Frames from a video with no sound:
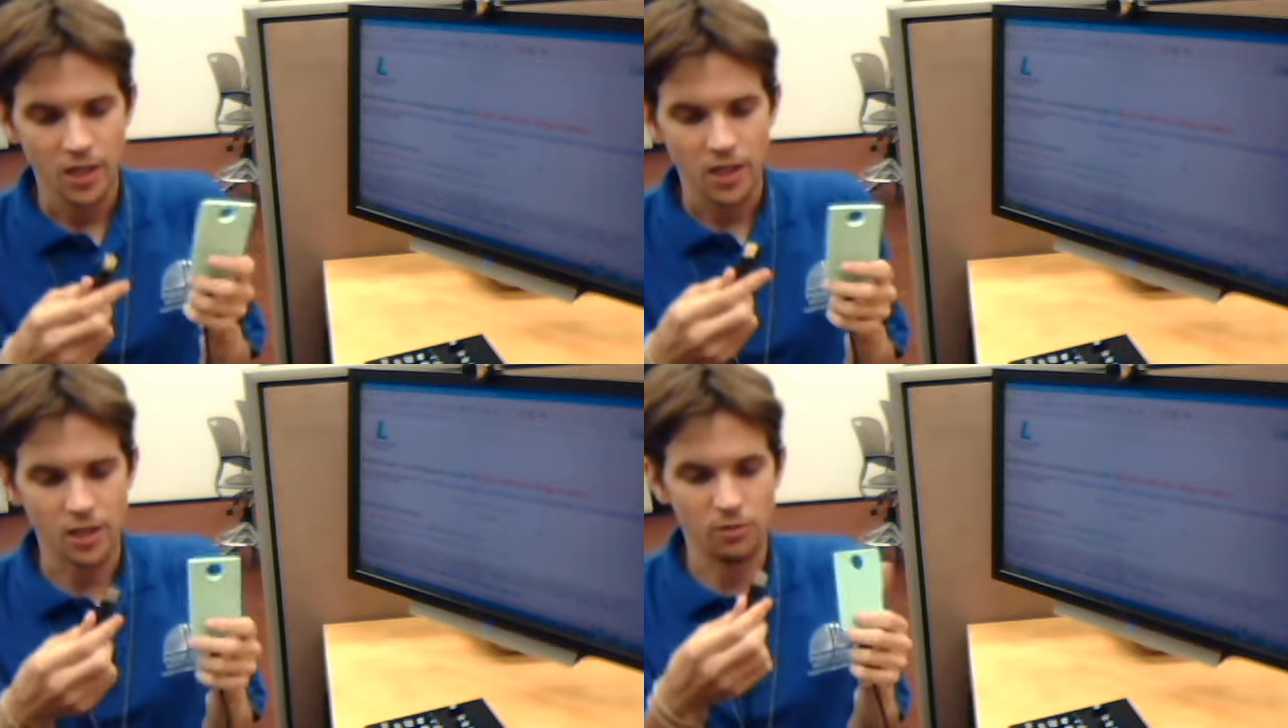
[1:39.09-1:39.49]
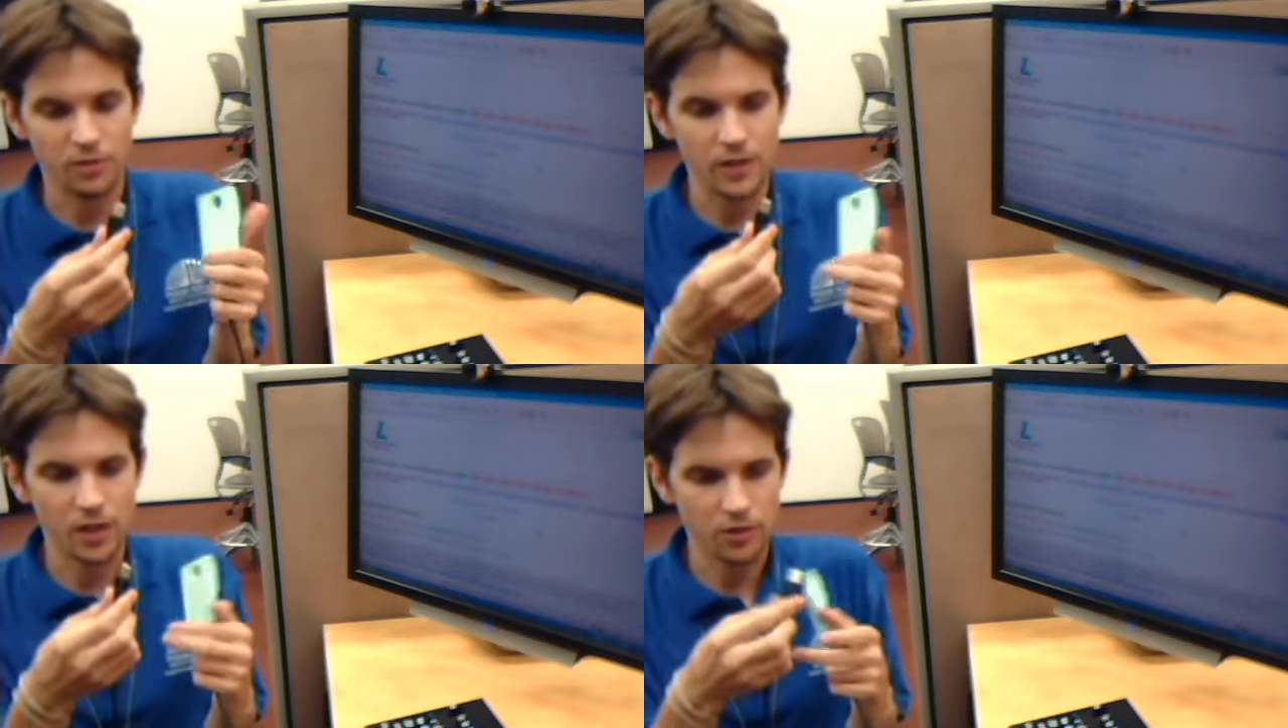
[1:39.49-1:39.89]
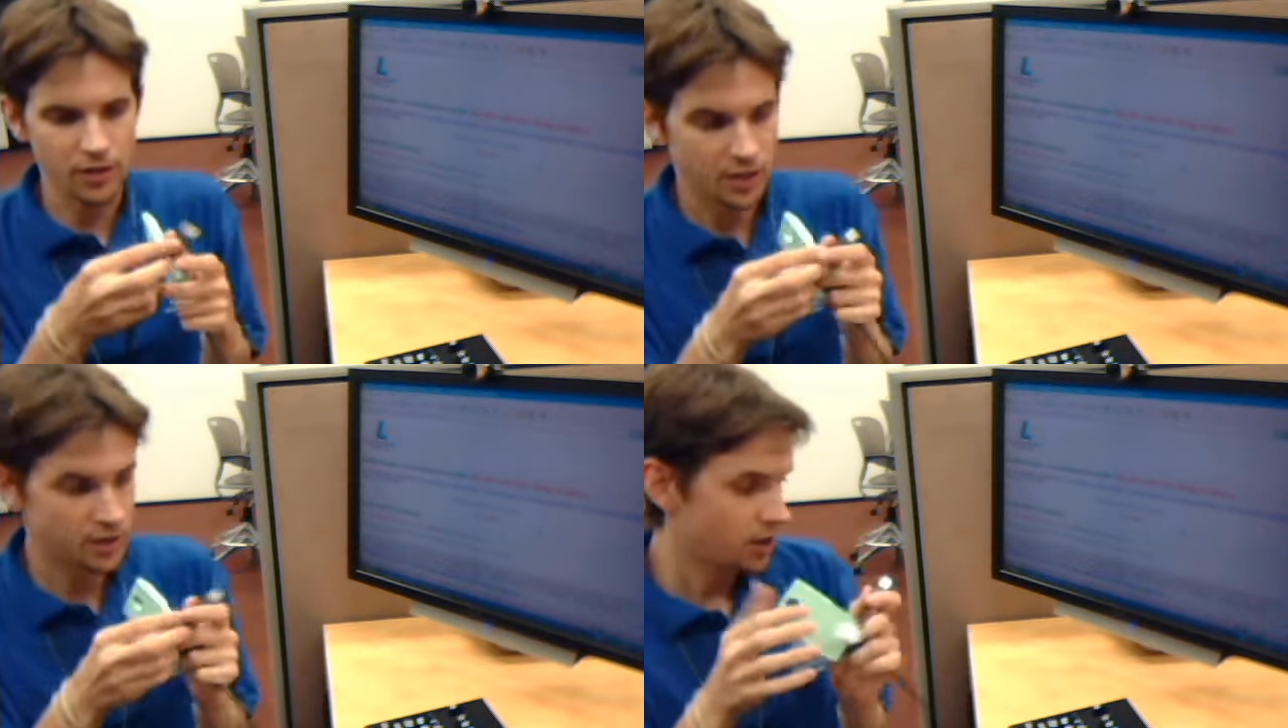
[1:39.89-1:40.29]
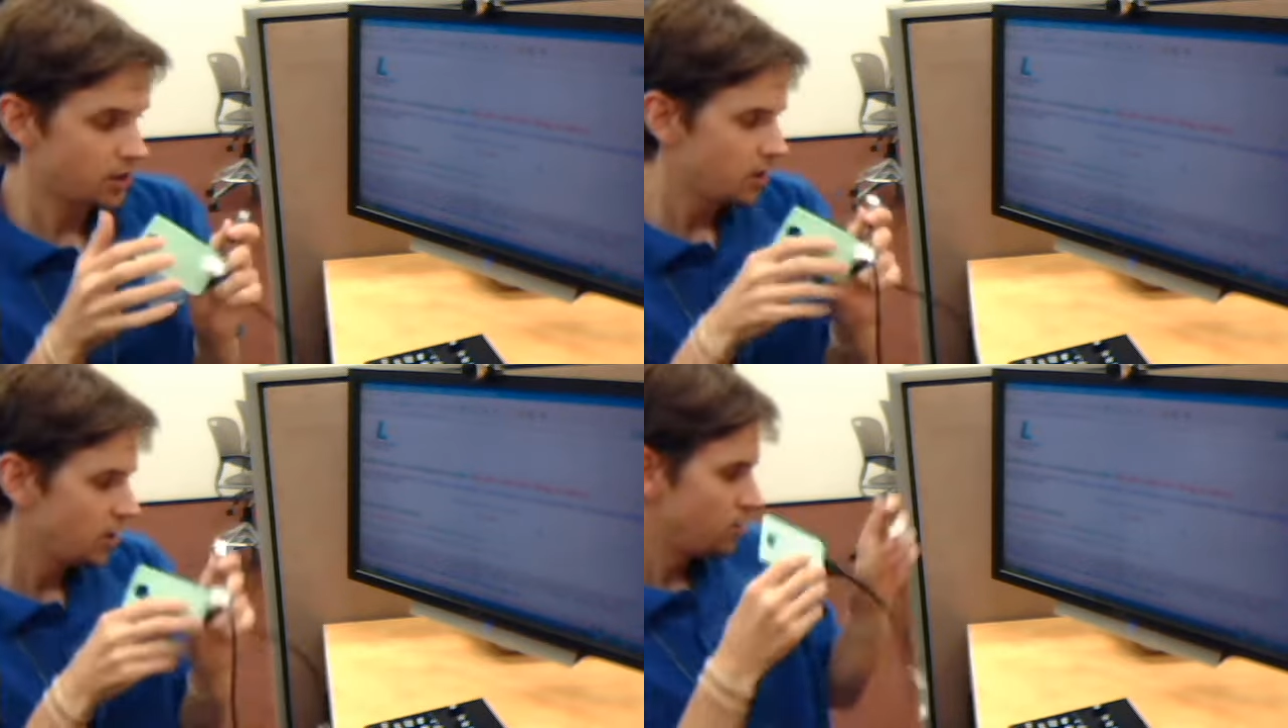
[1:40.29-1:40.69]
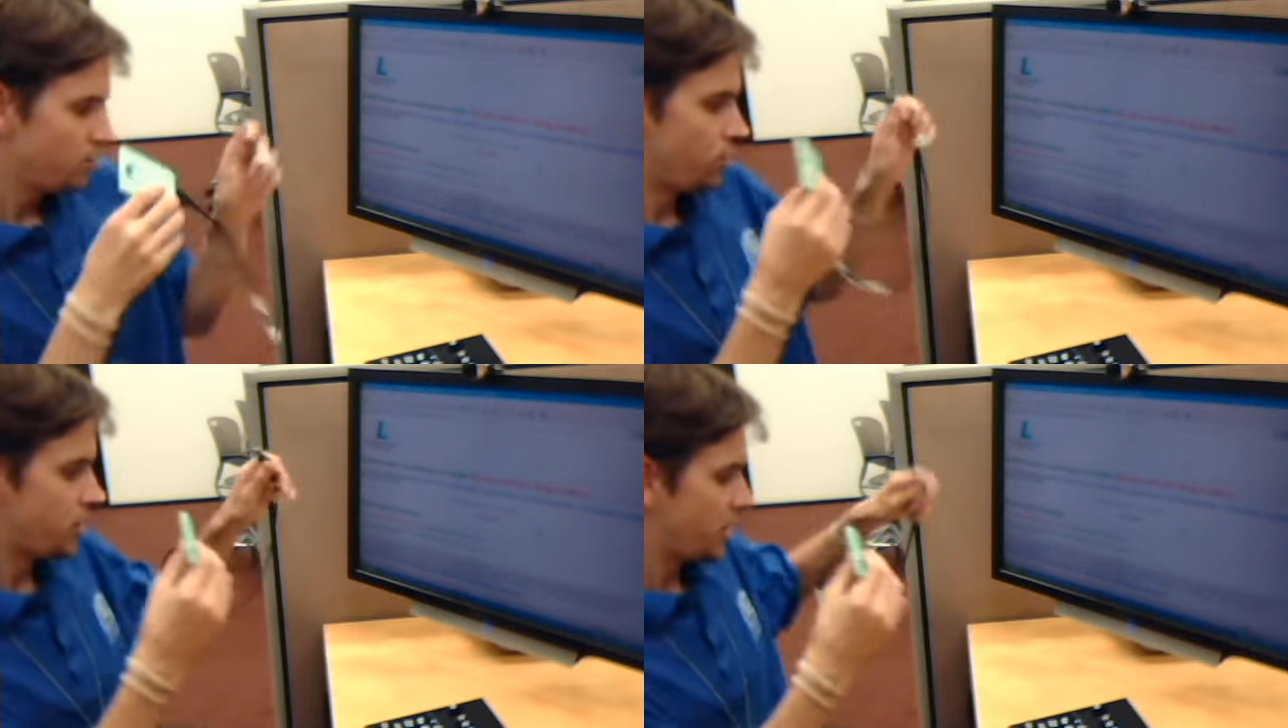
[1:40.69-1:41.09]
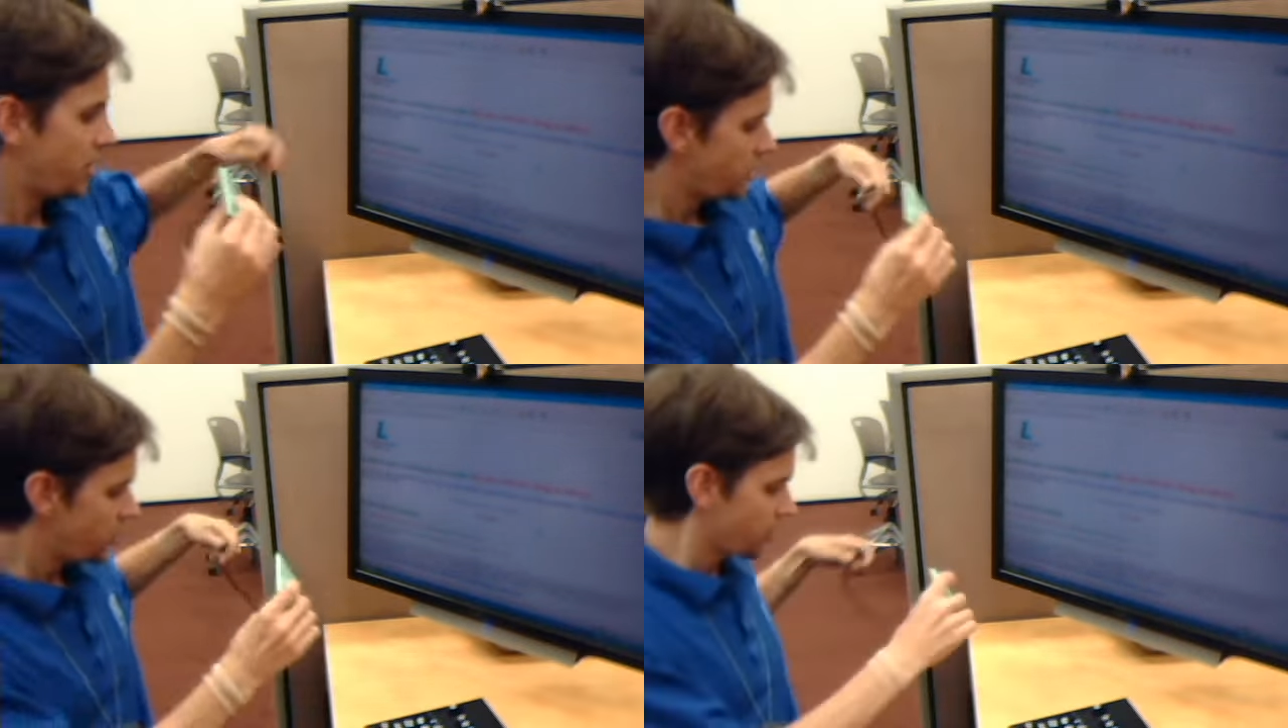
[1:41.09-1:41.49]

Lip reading: And then with the other end, put that into your